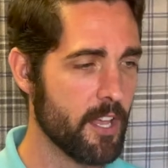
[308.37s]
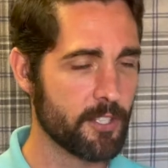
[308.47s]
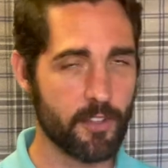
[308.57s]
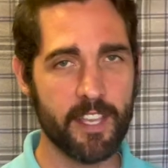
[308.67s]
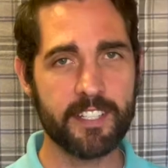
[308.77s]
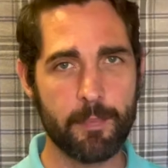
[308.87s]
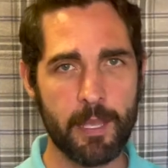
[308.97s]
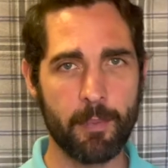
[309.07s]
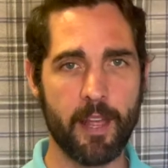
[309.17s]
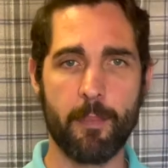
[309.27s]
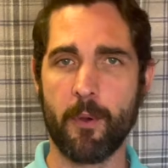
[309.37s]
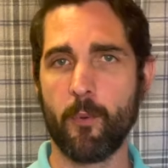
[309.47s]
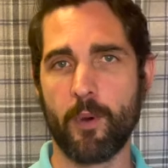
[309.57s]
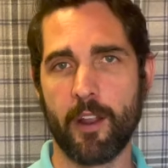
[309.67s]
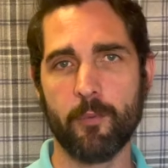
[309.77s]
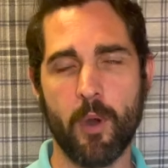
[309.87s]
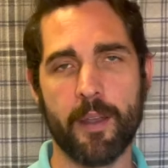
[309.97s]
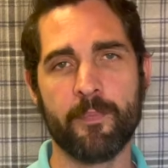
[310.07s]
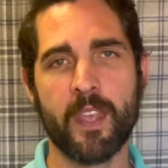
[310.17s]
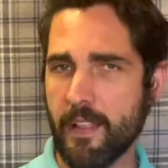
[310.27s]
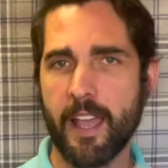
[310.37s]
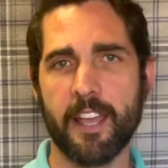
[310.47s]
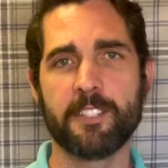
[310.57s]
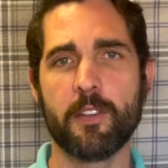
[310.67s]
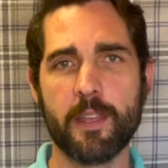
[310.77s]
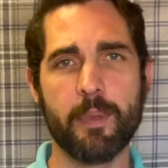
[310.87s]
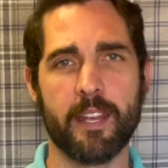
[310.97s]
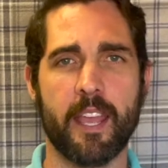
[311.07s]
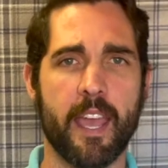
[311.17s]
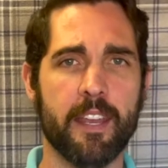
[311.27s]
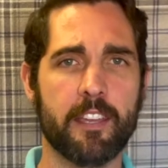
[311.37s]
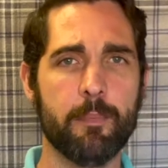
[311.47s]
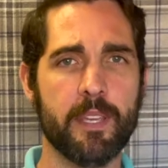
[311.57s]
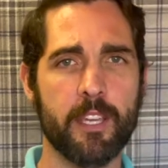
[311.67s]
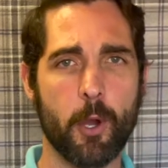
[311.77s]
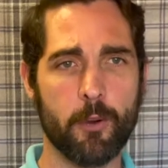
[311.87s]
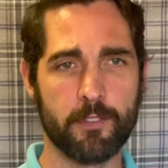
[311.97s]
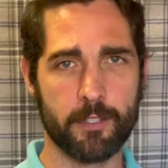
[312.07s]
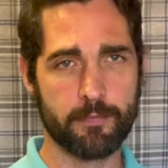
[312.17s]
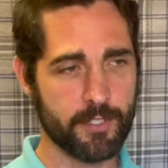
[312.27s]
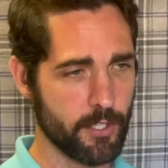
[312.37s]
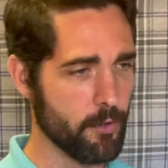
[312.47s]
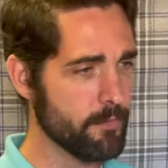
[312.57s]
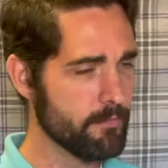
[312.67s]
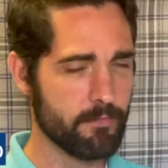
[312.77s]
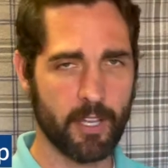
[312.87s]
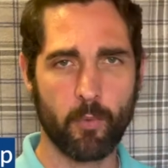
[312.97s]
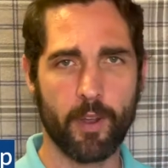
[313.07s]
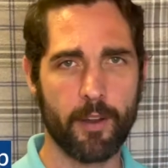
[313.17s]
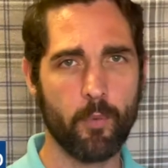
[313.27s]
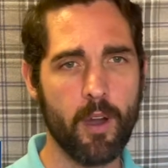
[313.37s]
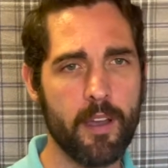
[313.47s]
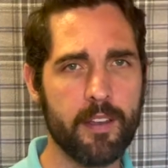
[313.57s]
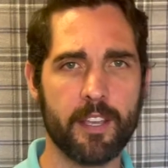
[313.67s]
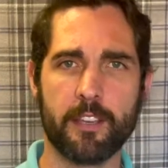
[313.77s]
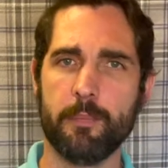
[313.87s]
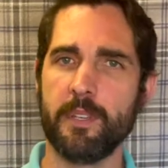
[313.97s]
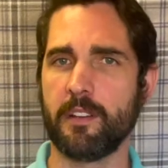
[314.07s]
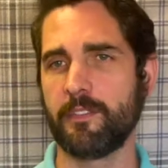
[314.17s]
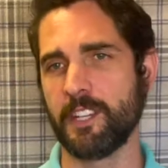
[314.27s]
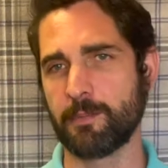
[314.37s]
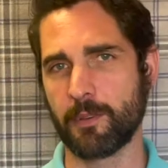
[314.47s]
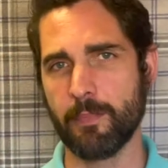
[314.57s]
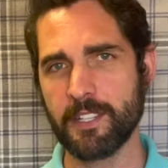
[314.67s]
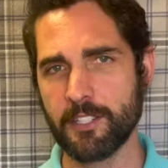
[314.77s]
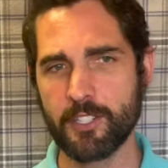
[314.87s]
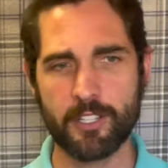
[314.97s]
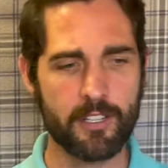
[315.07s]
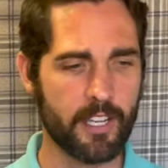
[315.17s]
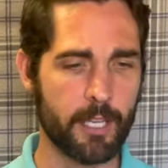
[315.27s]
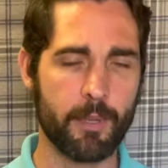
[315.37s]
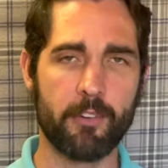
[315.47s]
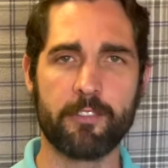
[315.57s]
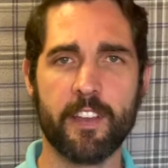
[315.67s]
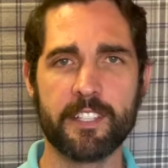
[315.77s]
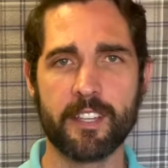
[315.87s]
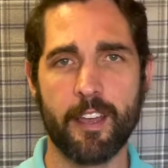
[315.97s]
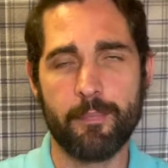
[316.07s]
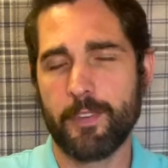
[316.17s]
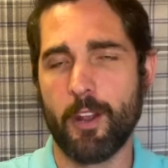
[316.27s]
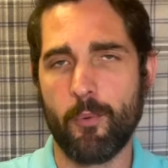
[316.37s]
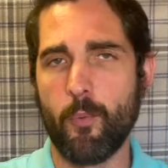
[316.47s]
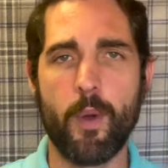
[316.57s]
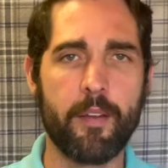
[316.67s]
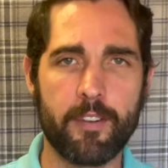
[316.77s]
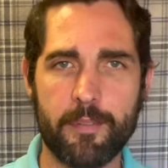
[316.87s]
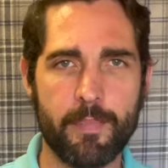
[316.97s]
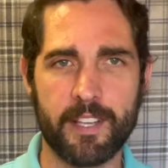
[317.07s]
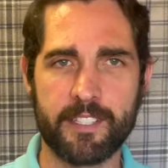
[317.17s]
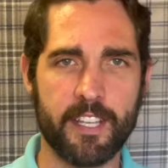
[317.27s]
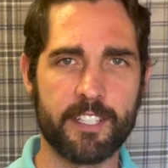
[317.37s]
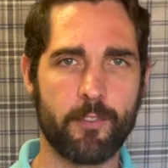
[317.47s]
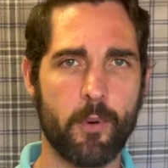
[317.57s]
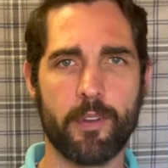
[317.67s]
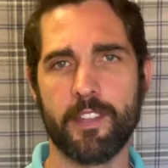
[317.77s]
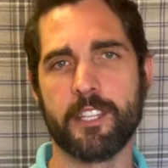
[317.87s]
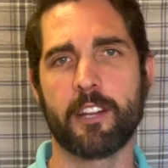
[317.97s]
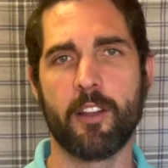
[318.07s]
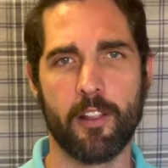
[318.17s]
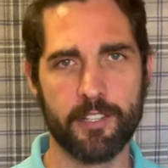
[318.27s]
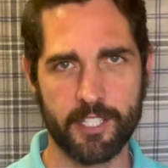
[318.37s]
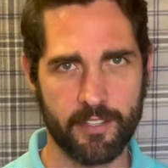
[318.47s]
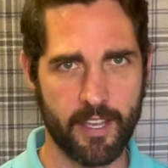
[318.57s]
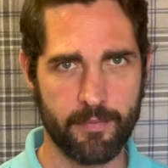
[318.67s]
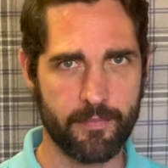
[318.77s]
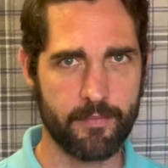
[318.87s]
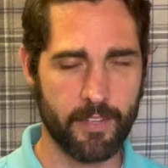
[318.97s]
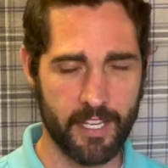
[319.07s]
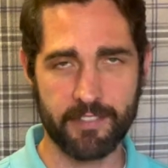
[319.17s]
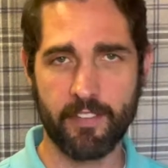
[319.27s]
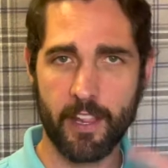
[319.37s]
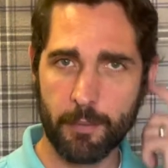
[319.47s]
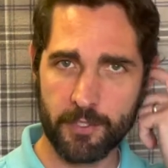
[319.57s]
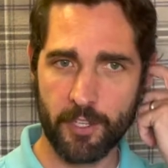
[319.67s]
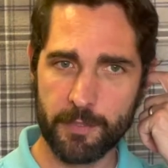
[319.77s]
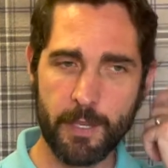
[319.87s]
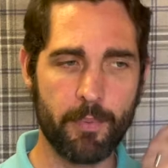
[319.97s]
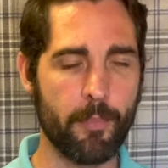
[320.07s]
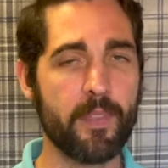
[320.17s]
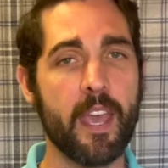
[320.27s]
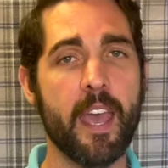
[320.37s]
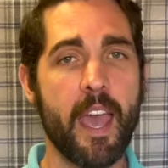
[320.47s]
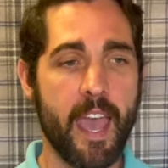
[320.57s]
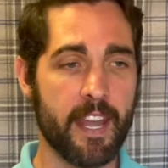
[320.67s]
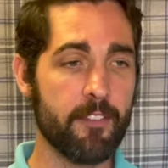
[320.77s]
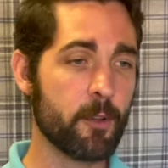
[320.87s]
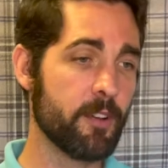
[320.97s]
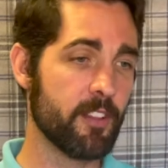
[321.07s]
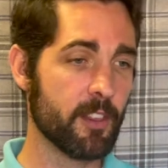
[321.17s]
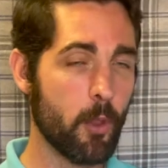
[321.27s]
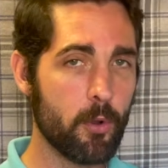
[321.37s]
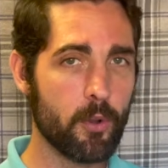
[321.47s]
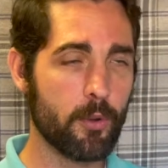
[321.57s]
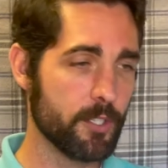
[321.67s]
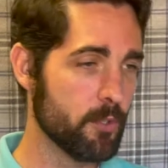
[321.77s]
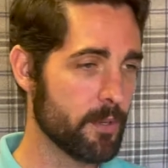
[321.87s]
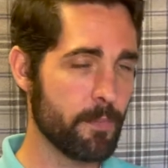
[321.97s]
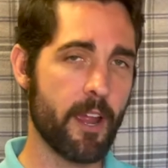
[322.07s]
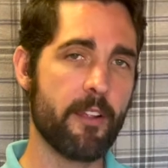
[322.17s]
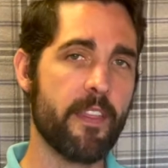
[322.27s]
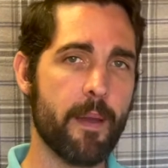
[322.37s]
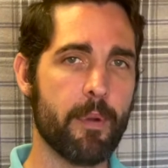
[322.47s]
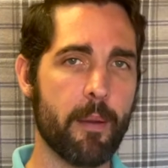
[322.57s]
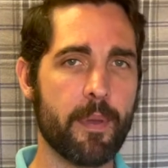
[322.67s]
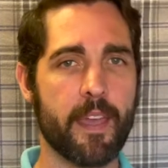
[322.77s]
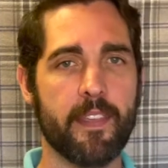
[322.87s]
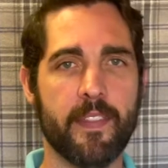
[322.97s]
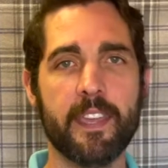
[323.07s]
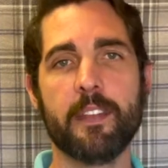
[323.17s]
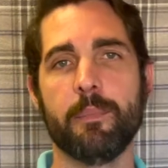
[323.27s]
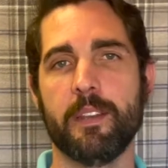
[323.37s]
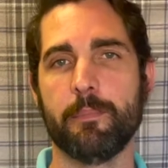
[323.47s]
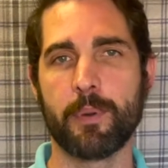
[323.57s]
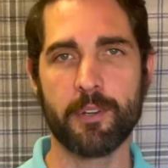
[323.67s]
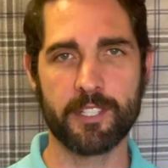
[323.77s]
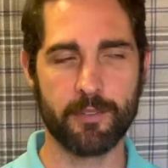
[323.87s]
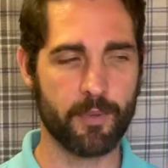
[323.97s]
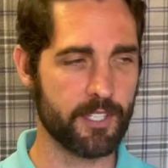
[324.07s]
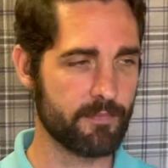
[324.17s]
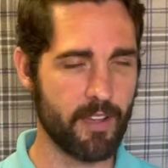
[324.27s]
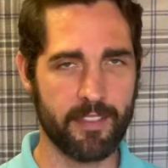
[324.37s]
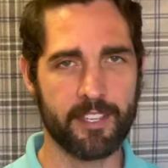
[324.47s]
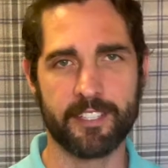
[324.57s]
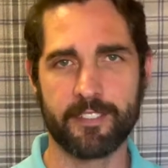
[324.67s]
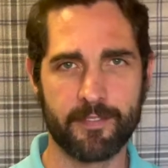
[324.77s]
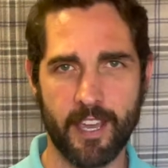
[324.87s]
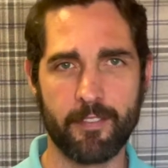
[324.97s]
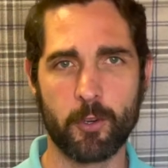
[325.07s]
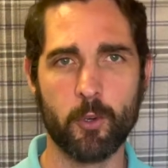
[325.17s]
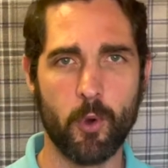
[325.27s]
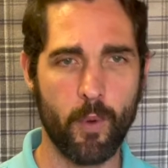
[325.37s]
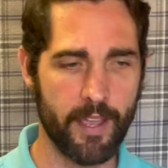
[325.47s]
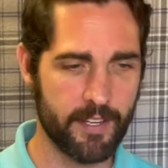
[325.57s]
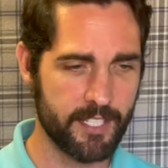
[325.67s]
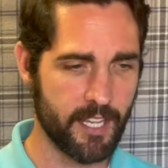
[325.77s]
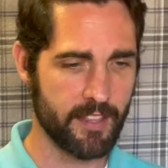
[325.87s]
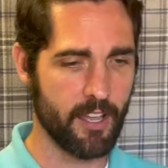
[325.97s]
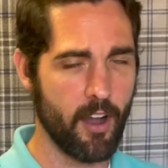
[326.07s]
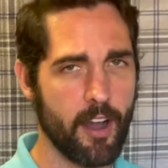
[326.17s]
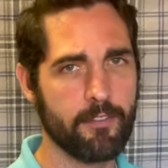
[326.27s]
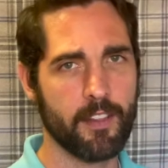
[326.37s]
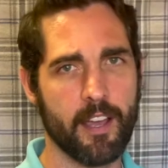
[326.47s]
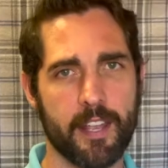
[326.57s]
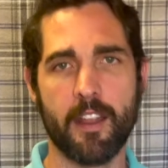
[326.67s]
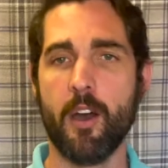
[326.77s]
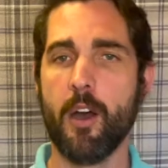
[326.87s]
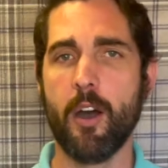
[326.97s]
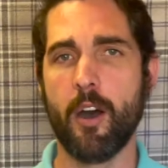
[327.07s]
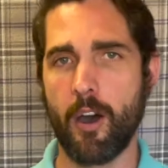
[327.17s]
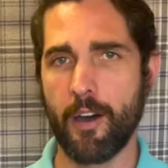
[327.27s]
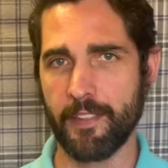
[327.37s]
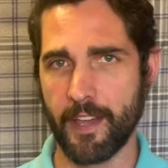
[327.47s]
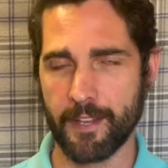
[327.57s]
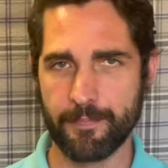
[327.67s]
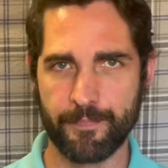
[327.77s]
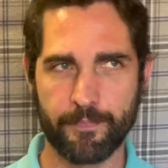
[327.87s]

So they set people up one-on-one. And so they meet, and it could be over Zoom, like one-on-one. It could be on Facebook Messenger. It could be over FaceTime, whatever makes sense for the technology that is available to those people. And if they're even local, you can pair them up, and then they can meet in person, which I think is kind of a cool way to take the offline online.